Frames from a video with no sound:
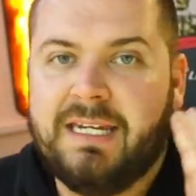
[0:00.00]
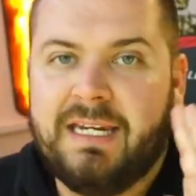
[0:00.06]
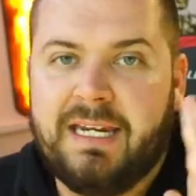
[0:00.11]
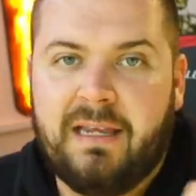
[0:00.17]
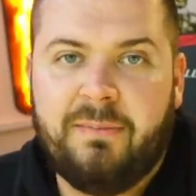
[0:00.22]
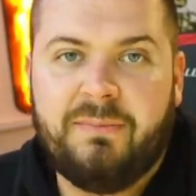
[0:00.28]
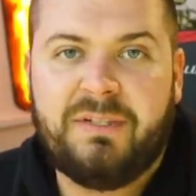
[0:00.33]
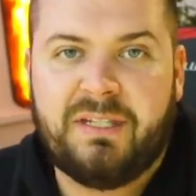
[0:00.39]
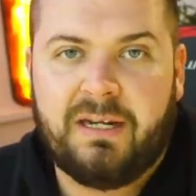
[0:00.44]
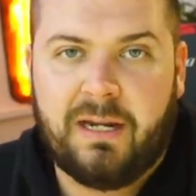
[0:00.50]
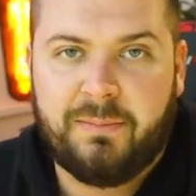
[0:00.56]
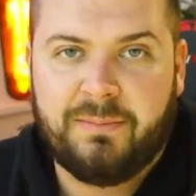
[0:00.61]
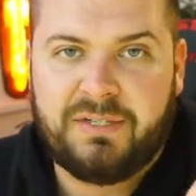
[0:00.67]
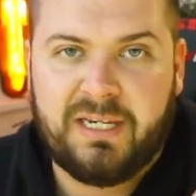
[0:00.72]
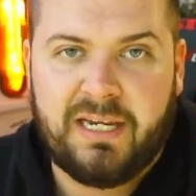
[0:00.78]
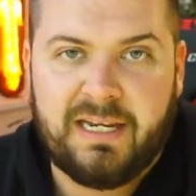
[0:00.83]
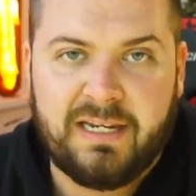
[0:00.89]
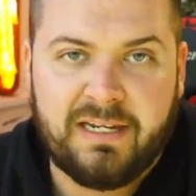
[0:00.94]
names that I'm
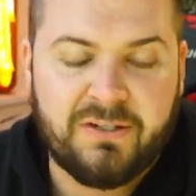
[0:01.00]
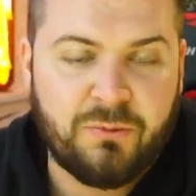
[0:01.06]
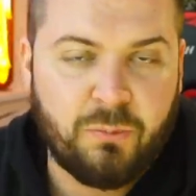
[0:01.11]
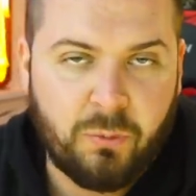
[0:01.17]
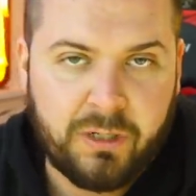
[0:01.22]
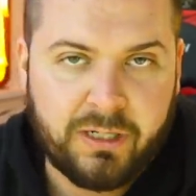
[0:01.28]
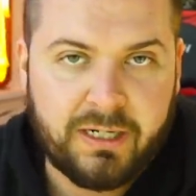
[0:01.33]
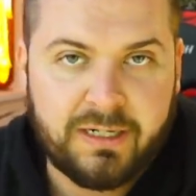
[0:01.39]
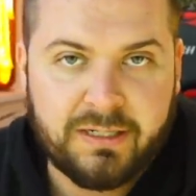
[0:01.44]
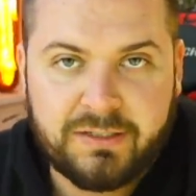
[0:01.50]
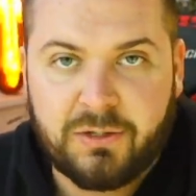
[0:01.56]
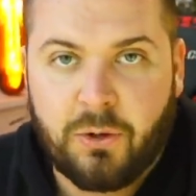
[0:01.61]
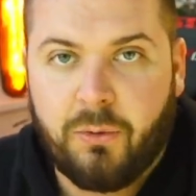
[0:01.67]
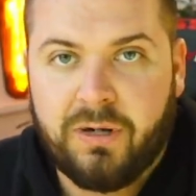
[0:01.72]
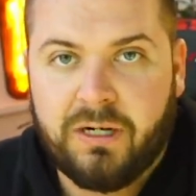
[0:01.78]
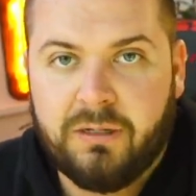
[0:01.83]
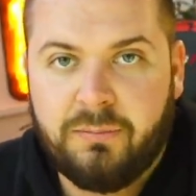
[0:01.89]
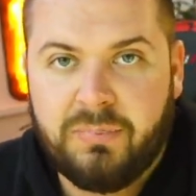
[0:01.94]
saying is what it is
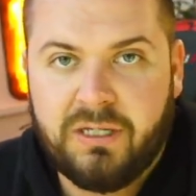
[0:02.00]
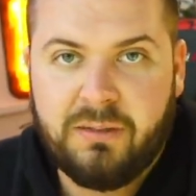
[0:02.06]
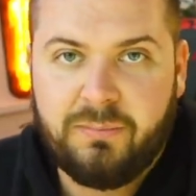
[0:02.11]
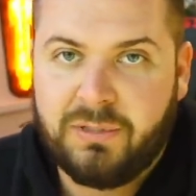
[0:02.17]
going to be,